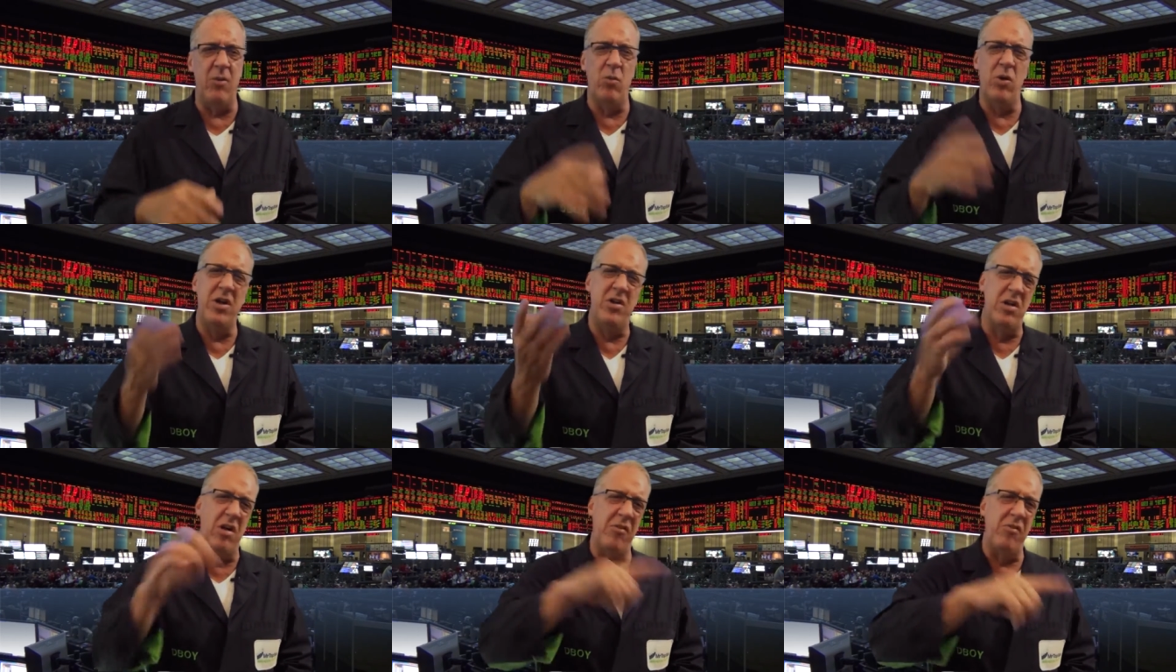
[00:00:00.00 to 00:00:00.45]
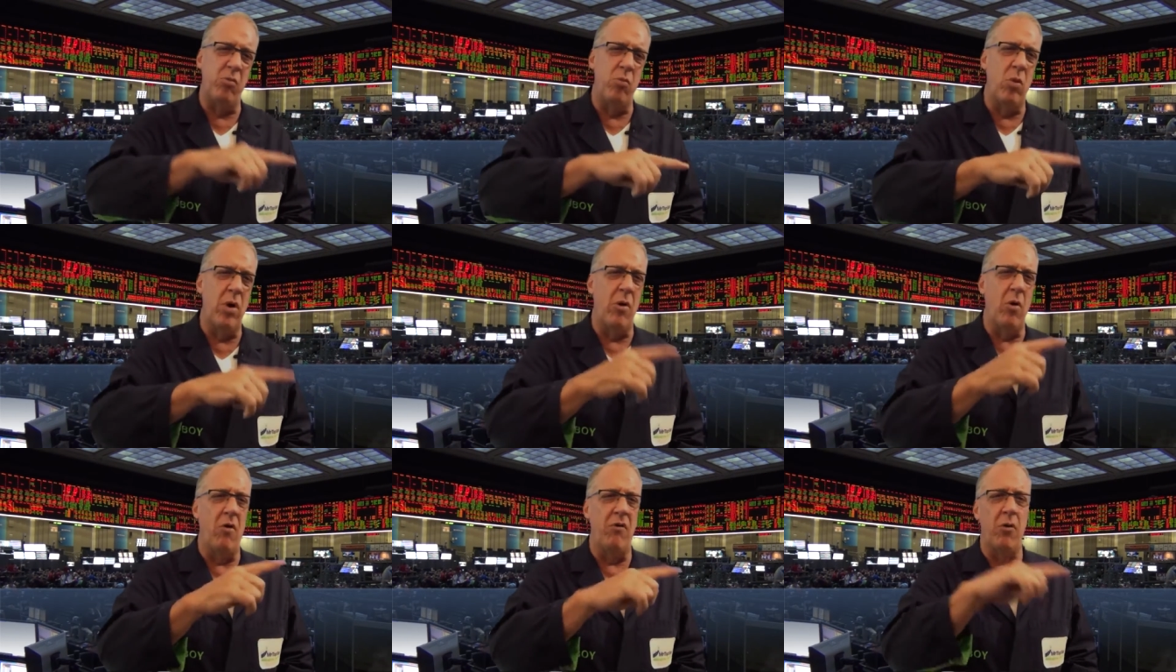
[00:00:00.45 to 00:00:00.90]
and we just
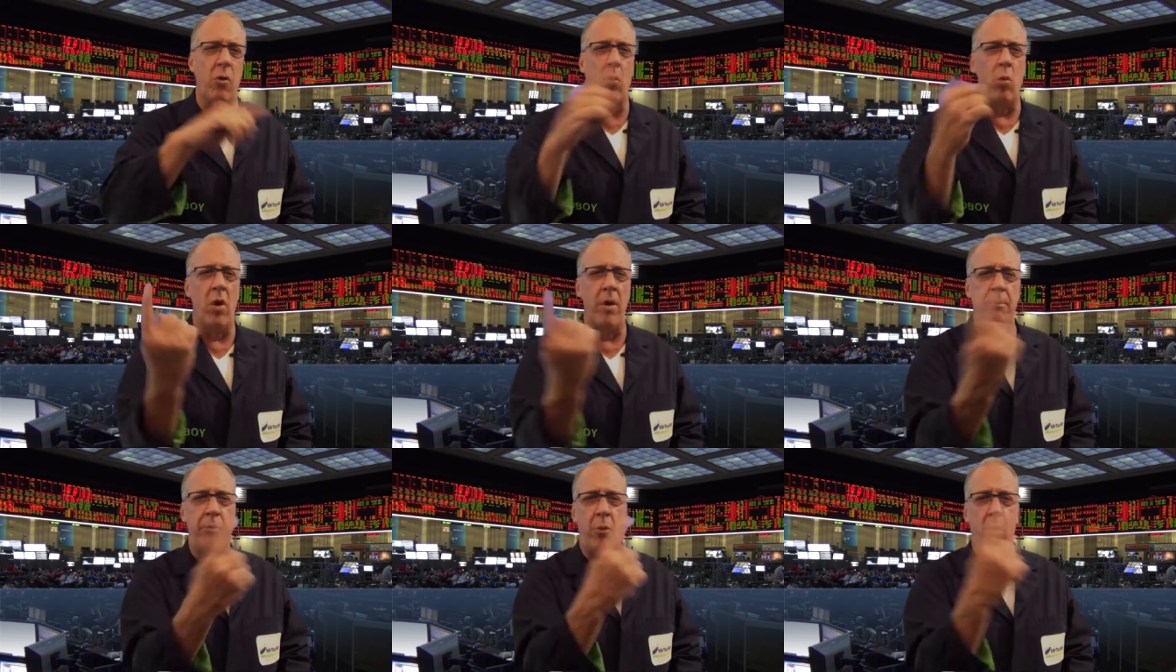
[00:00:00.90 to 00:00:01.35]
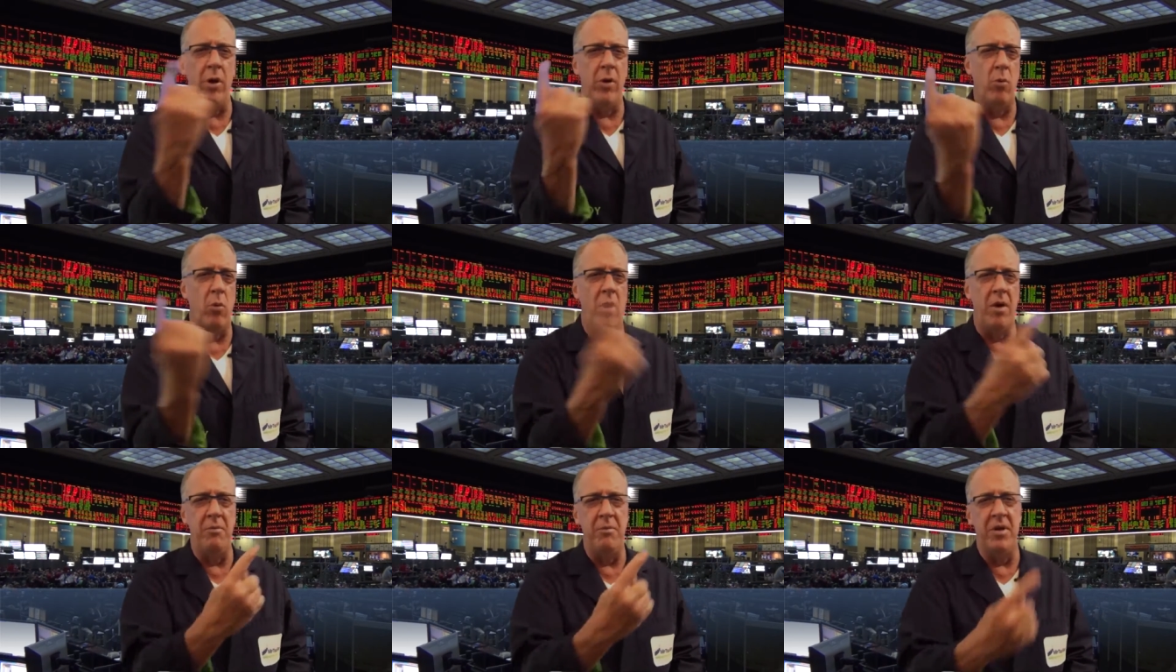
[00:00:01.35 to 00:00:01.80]
went over
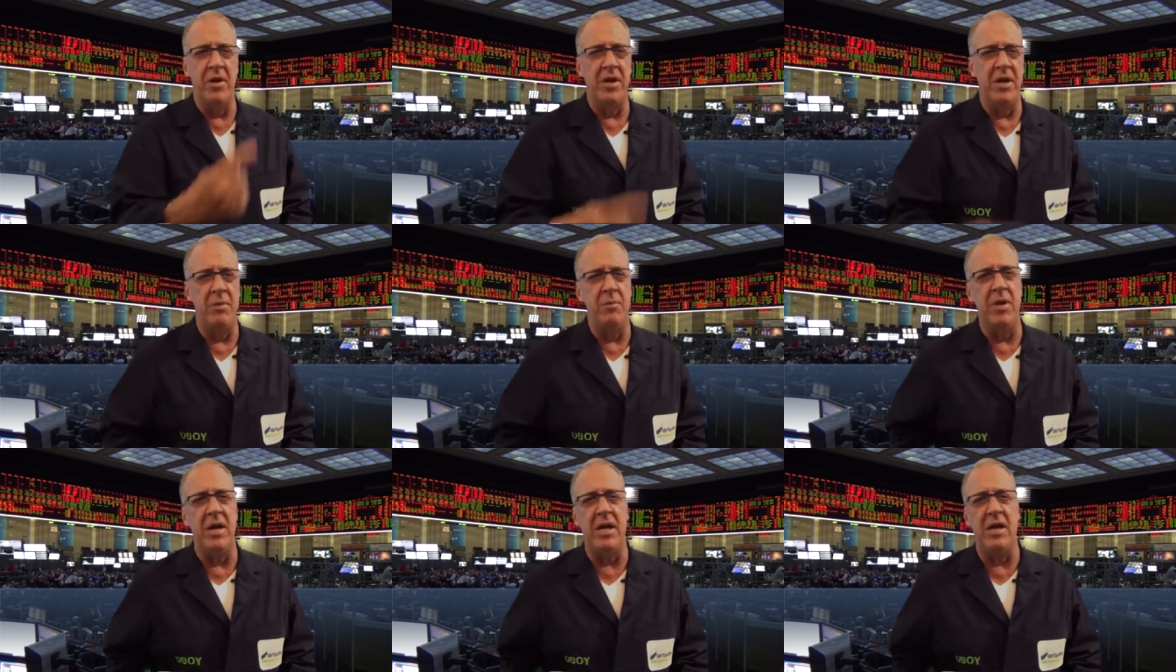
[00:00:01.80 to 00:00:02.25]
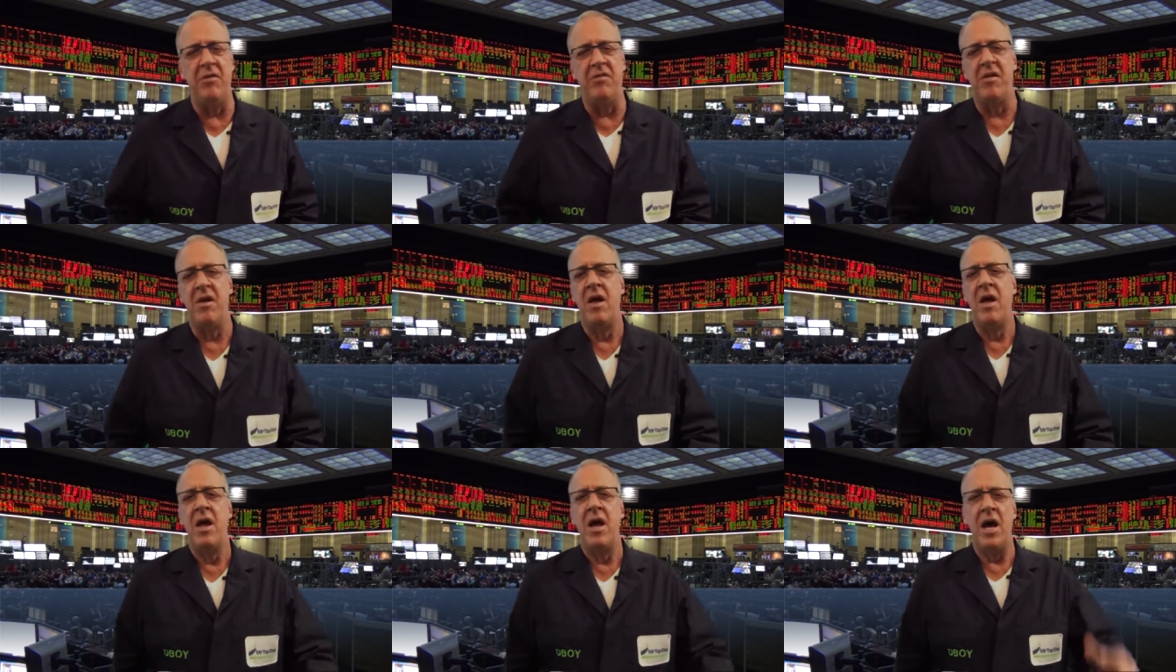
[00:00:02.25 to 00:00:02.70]
1.1 million
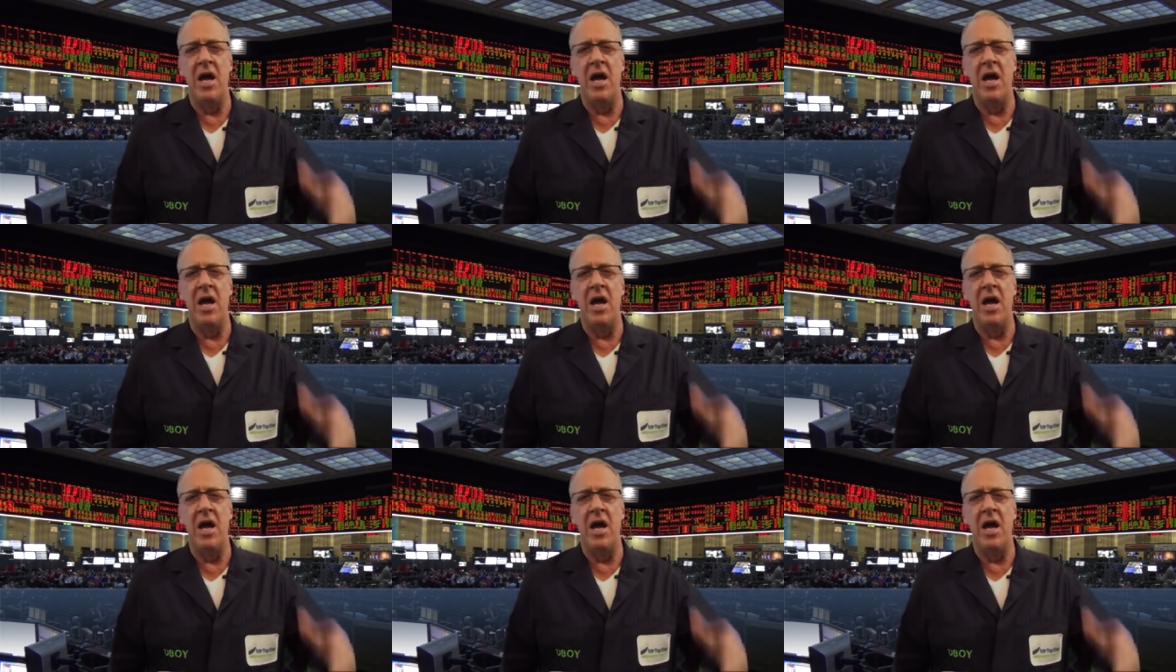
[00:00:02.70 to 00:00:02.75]
minis.